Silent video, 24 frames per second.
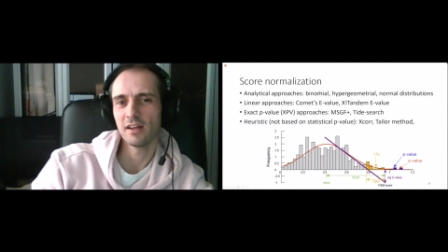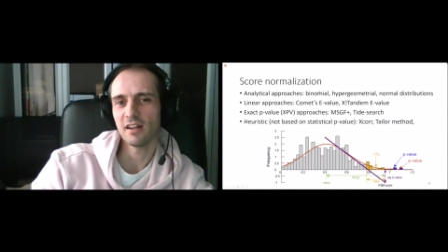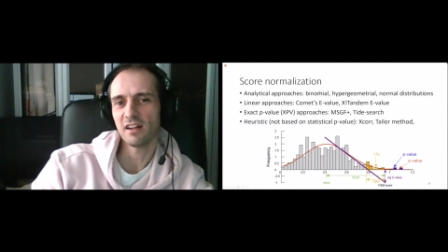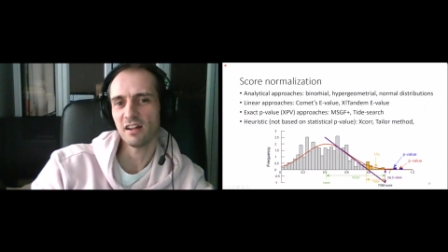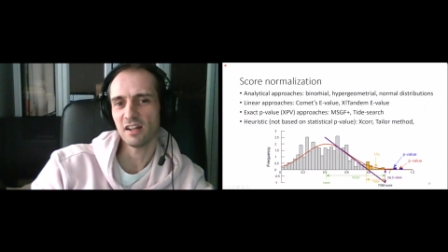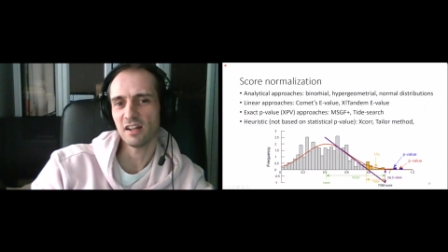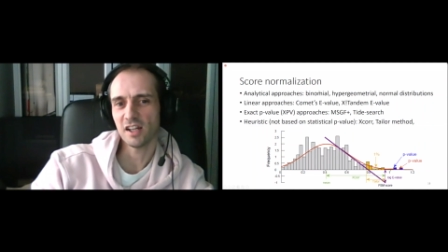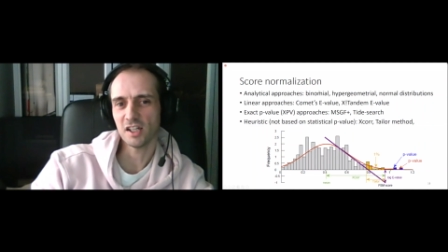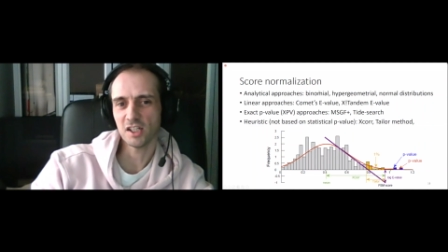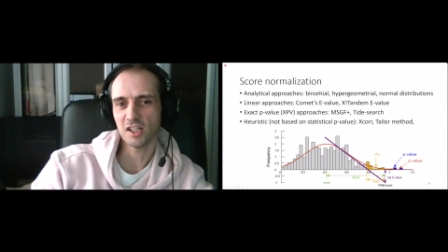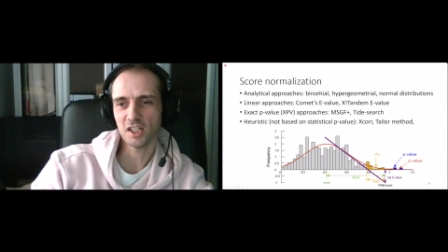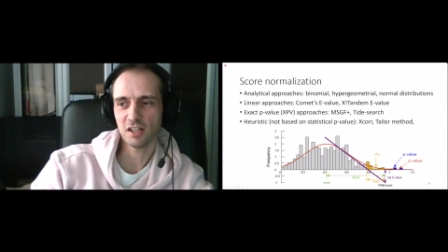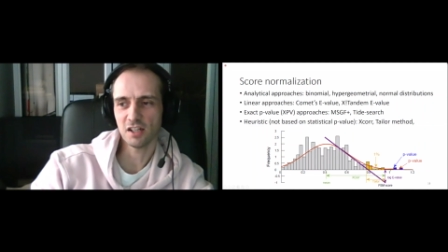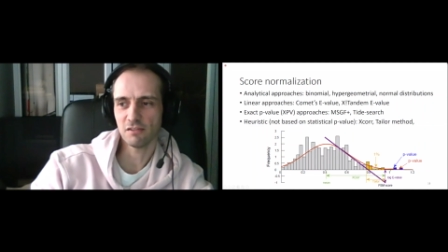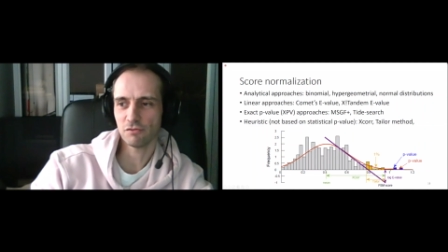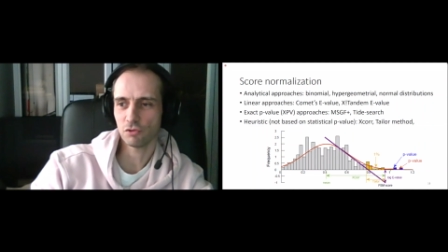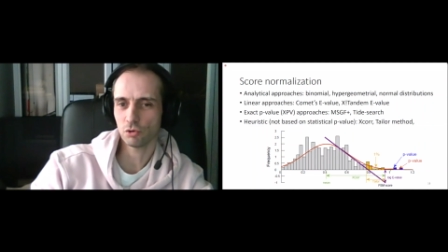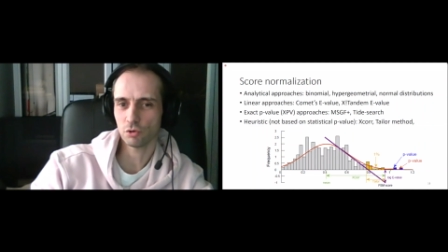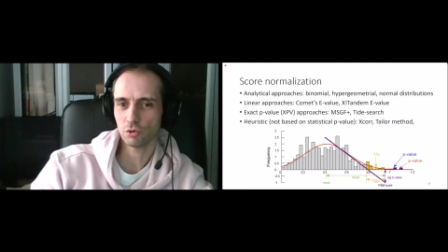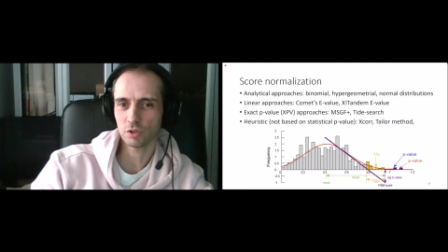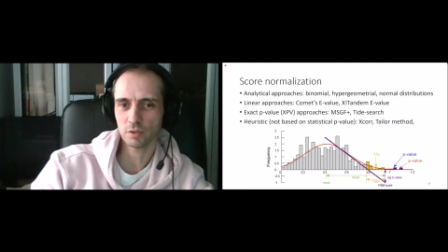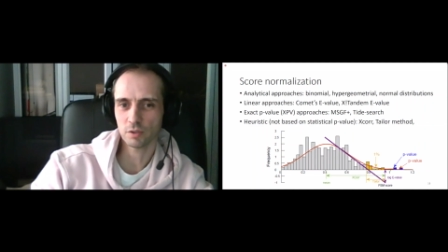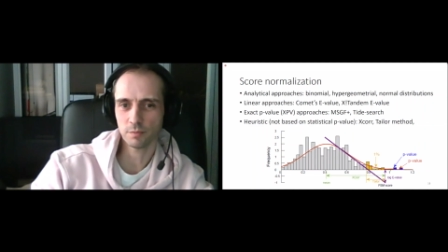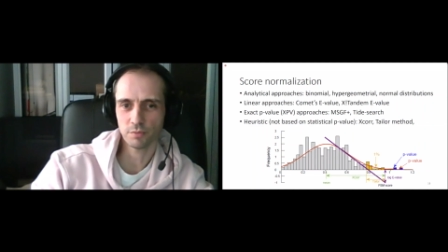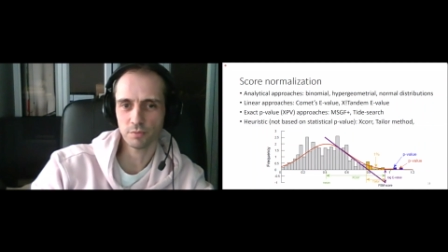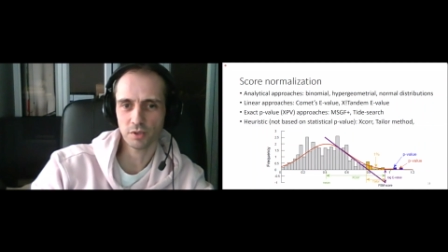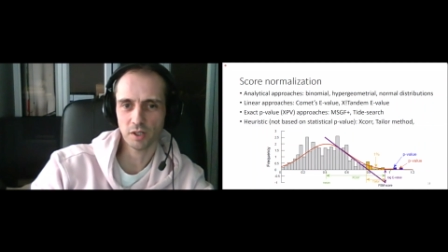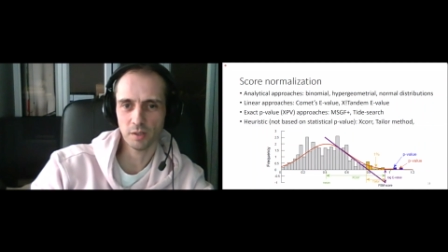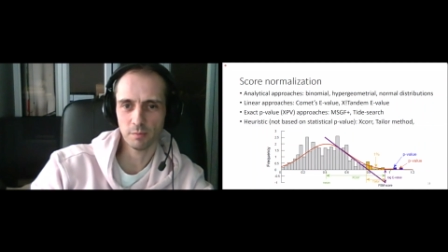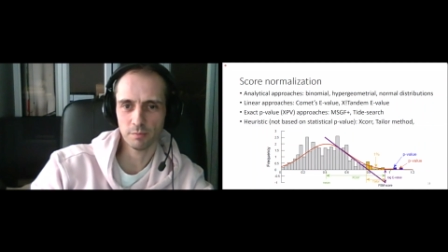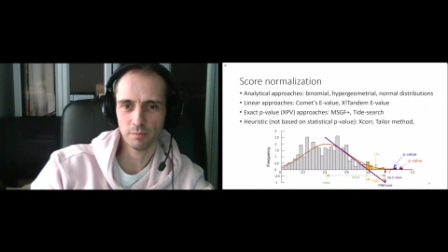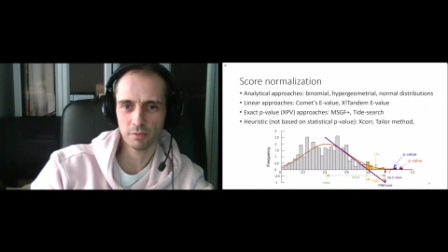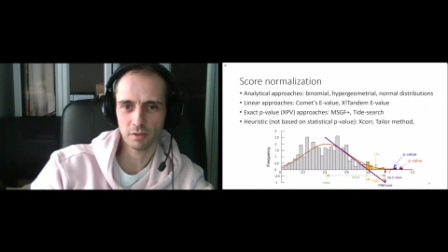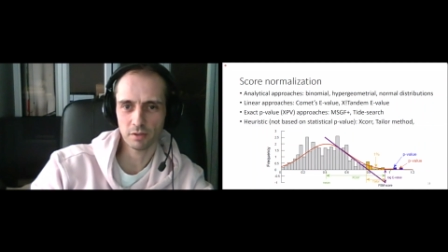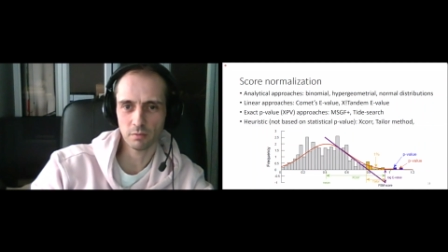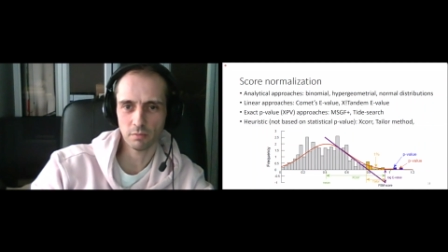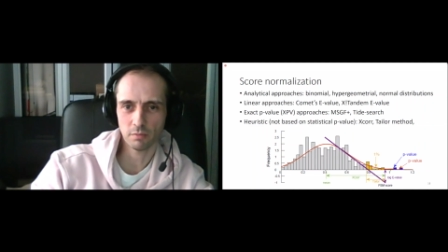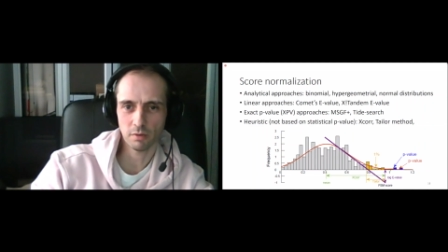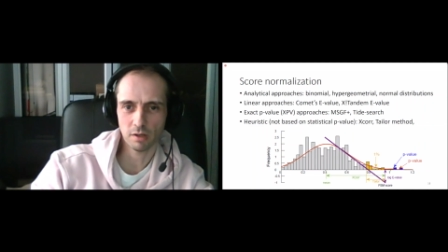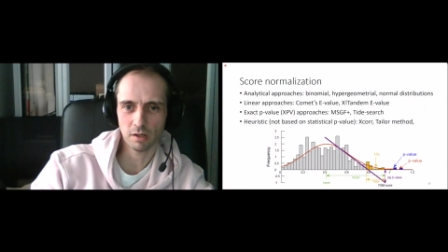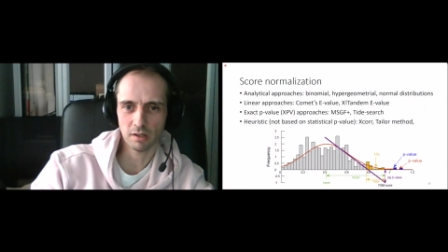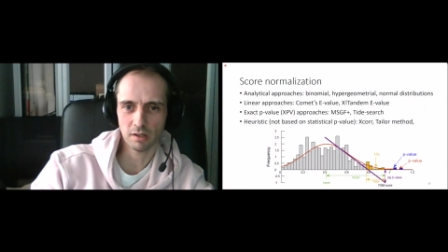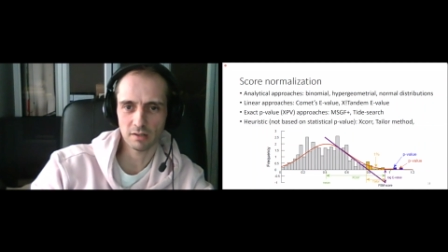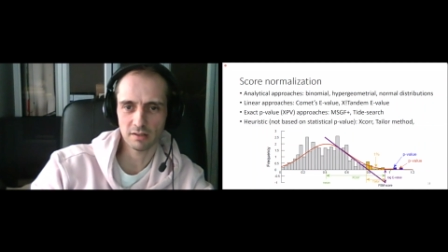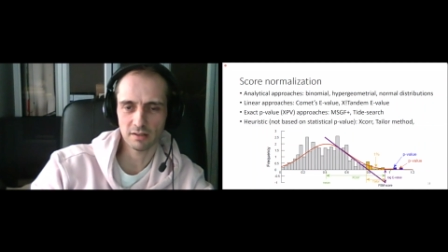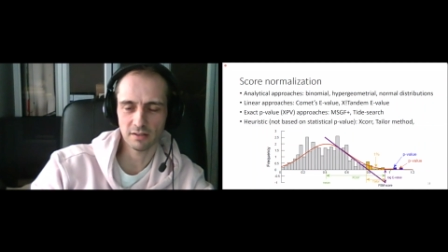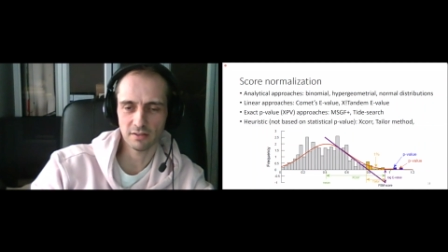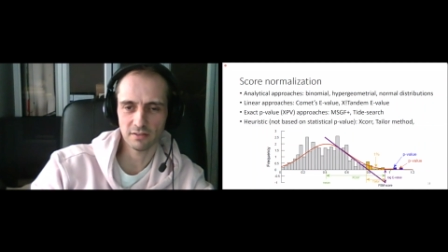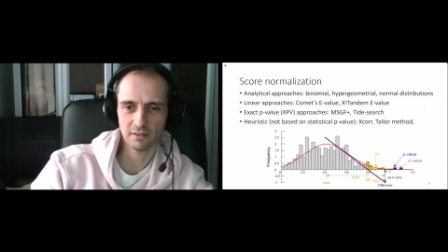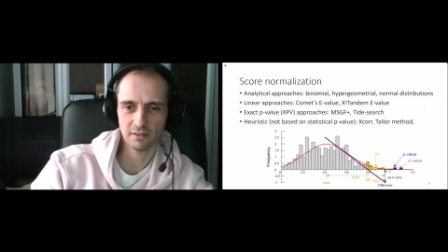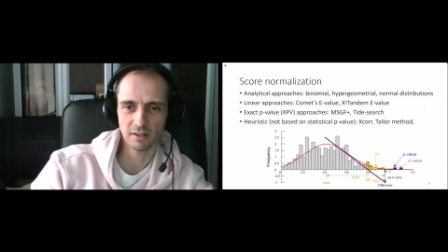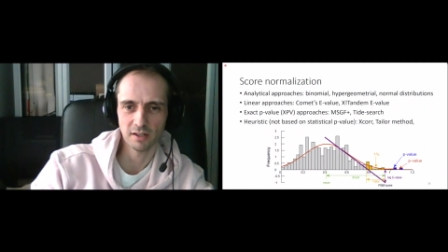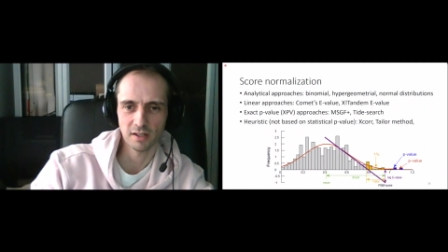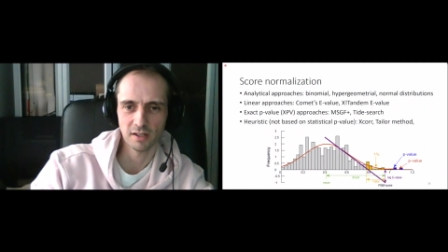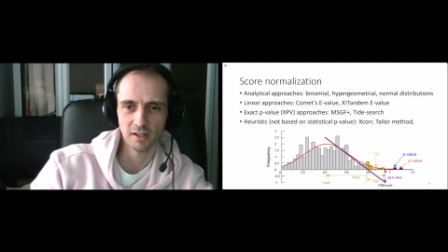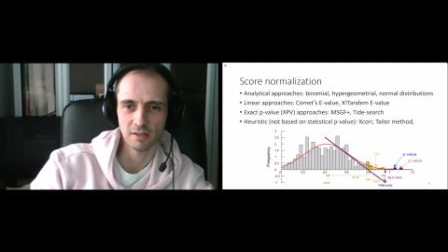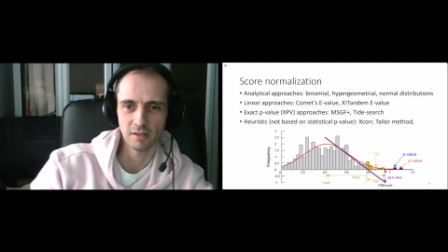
and then they wrote a paper about this.